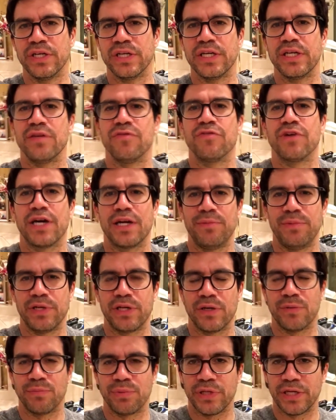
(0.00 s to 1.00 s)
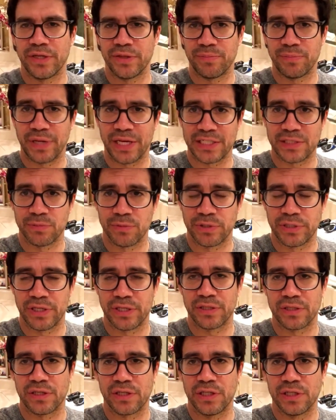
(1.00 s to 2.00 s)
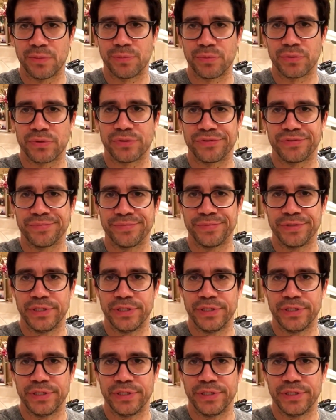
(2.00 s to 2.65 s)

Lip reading: he invited me to come play basketball down at the Clippers.